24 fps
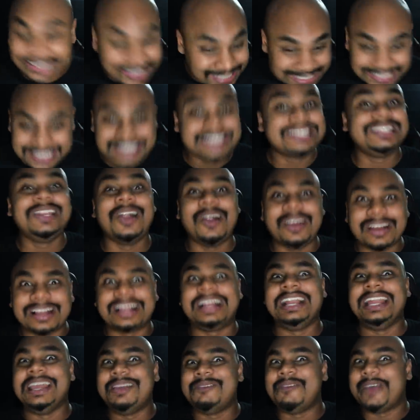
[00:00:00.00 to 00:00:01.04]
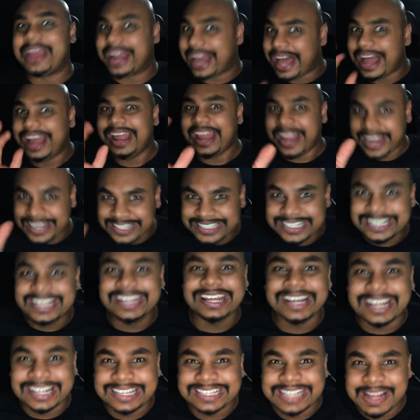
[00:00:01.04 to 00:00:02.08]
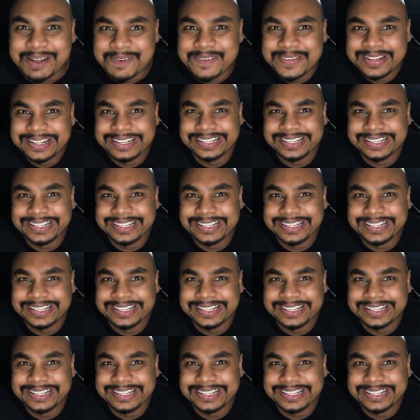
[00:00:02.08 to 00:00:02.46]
This is not clickbait. I actually attempted.